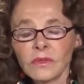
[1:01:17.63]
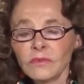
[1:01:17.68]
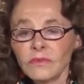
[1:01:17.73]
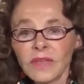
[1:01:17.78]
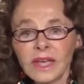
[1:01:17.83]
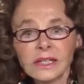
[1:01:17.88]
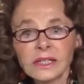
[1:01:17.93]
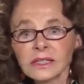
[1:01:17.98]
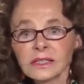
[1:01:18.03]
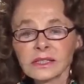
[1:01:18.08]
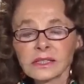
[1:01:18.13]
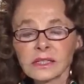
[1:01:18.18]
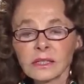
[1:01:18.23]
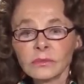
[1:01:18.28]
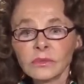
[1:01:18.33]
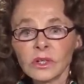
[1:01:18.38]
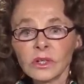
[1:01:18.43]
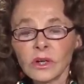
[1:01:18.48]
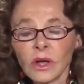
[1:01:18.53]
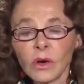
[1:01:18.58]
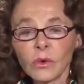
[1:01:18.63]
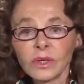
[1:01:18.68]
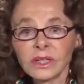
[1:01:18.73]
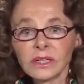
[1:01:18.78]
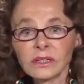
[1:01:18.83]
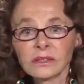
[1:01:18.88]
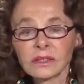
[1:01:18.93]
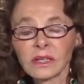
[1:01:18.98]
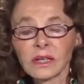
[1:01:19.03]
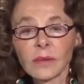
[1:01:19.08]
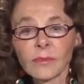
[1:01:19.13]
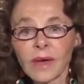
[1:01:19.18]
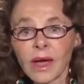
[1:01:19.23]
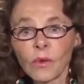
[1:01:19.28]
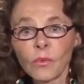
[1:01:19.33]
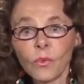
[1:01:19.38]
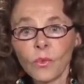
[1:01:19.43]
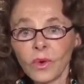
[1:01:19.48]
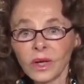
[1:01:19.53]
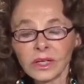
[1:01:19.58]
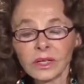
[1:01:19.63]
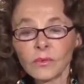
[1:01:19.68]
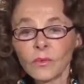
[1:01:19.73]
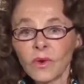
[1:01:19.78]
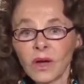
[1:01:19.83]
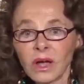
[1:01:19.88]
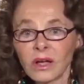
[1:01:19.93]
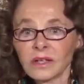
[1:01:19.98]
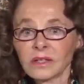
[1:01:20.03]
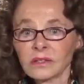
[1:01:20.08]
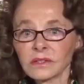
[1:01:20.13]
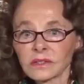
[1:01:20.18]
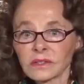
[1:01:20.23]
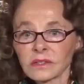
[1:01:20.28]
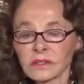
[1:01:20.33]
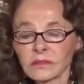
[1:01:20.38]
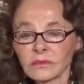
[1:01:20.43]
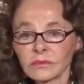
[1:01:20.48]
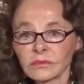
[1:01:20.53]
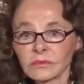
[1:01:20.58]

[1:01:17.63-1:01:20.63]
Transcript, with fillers: they didn't seem to know anything about what it was.